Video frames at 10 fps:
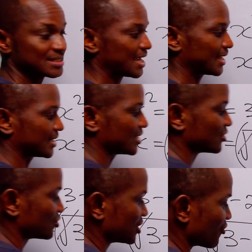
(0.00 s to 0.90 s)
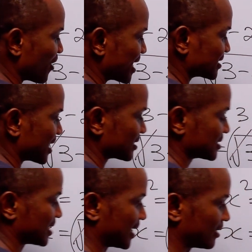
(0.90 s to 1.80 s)
side to the
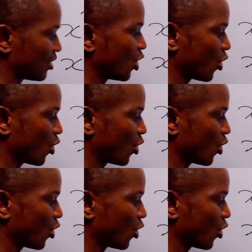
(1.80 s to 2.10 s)
right-hand side,